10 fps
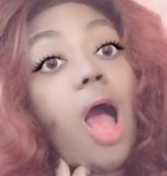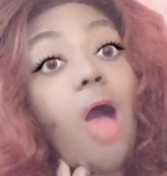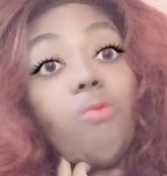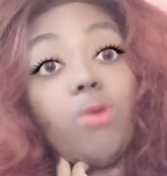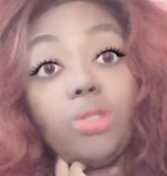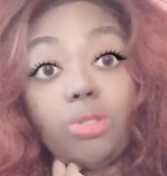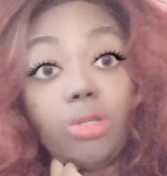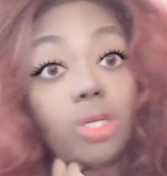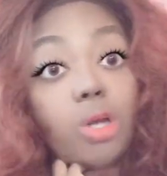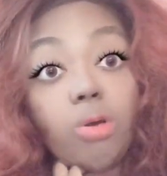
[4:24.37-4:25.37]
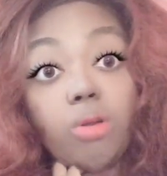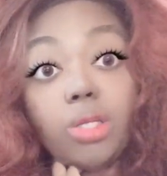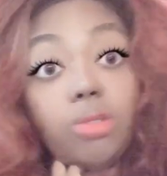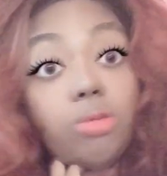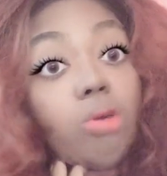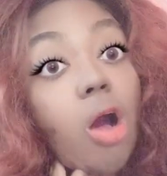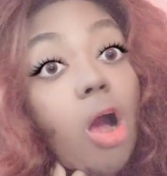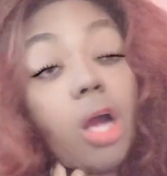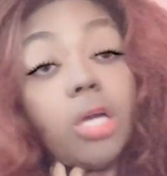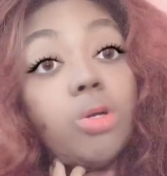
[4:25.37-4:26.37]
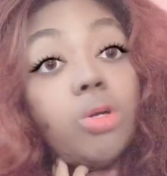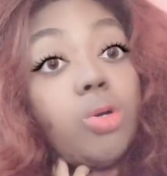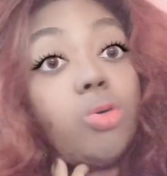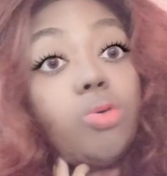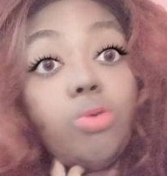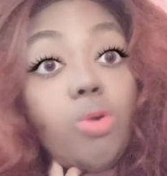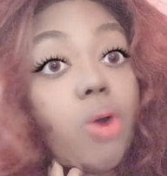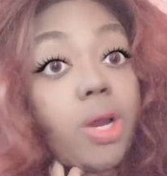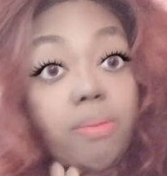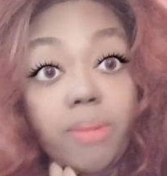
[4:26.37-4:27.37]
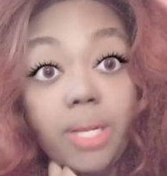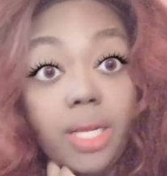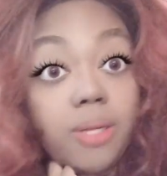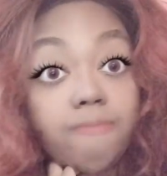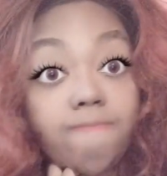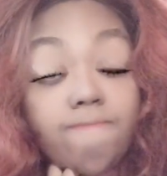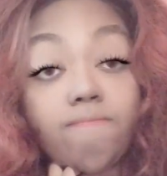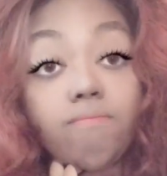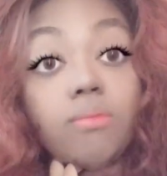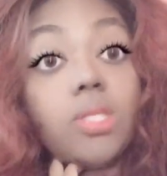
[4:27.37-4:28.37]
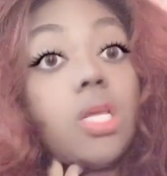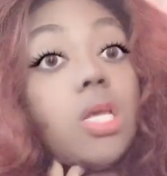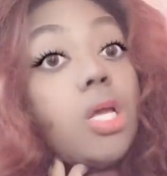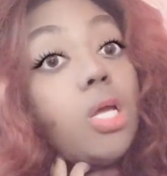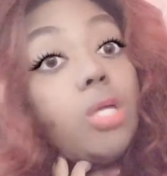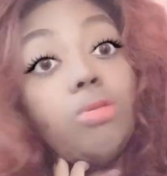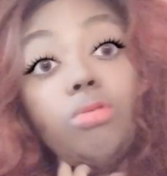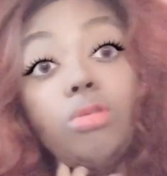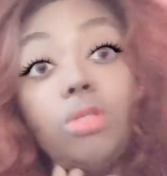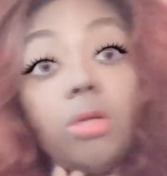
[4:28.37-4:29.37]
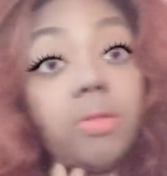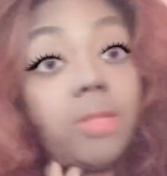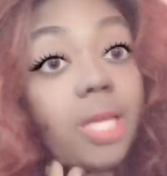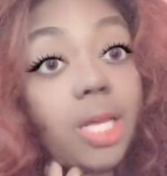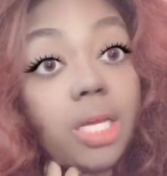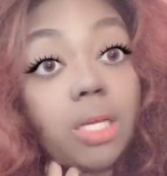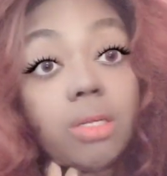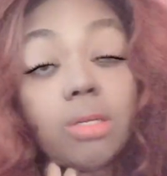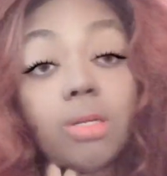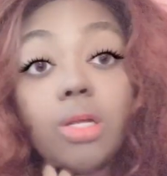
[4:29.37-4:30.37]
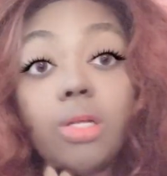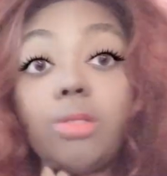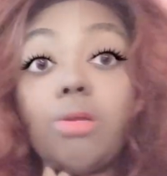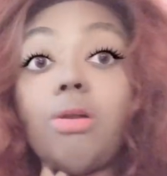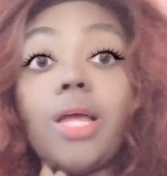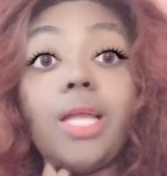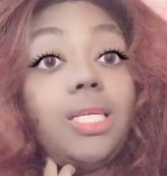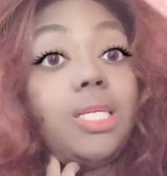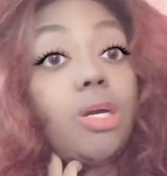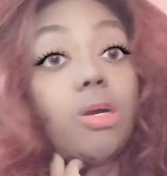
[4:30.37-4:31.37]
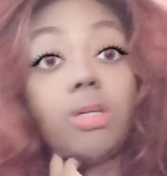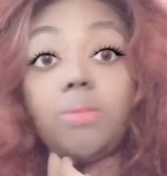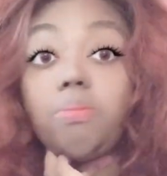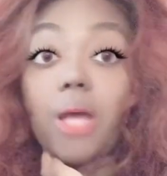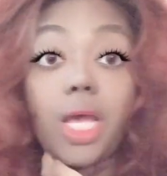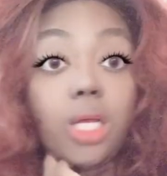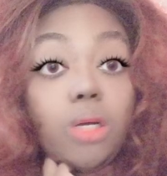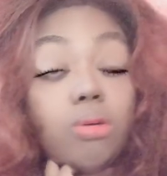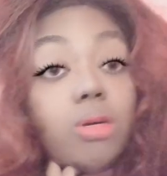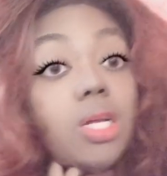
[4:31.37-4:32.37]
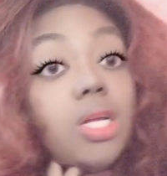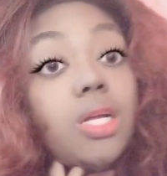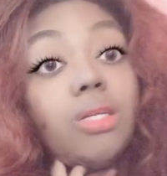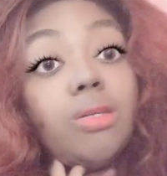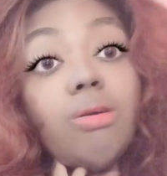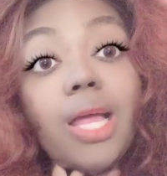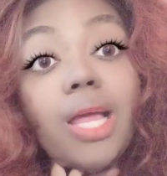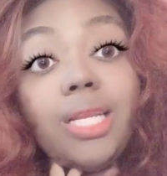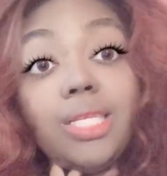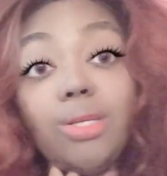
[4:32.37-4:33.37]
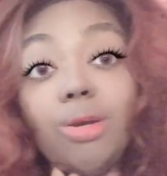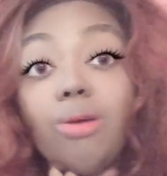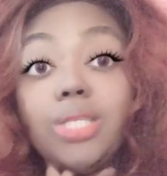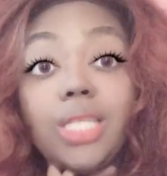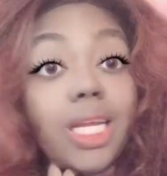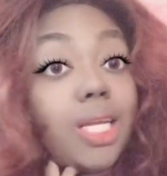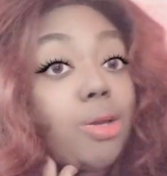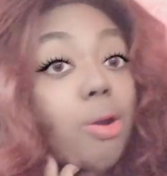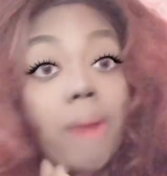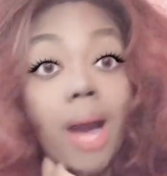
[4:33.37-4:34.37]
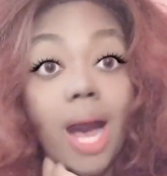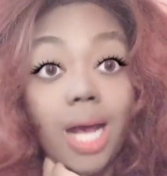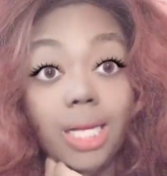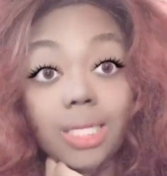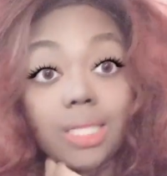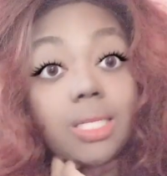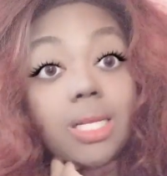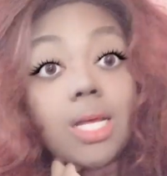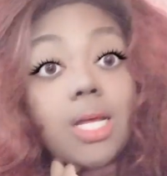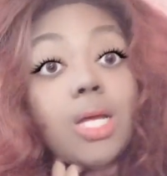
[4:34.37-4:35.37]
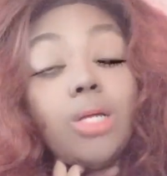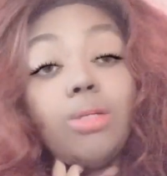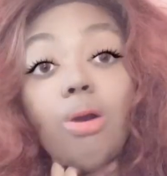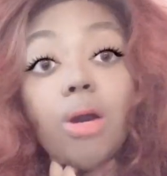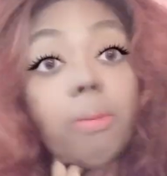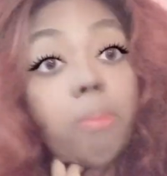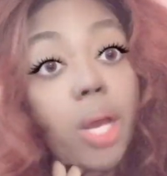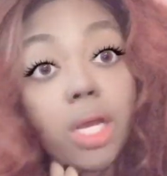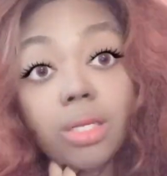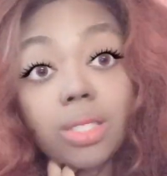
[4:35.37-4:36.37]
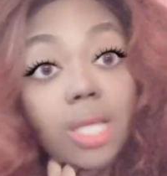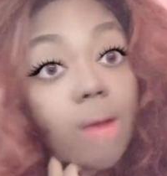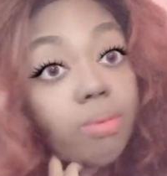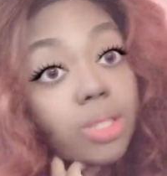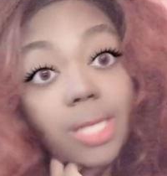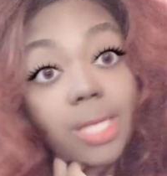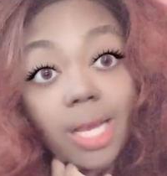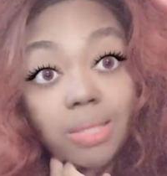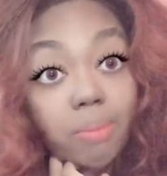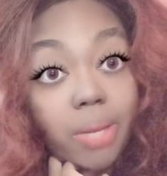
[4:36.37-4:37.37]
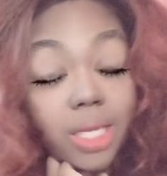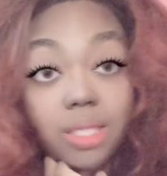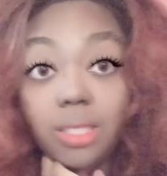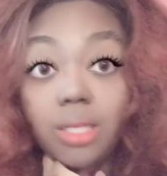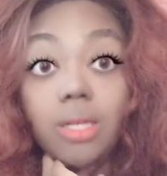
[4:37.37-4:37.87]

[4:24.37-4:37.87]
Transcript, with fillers: I want you to know that you are who you want to be. Do your thing. Don't let these girls play you. Don't let these girls get in your mind. Don't compare yourself to the next bitch.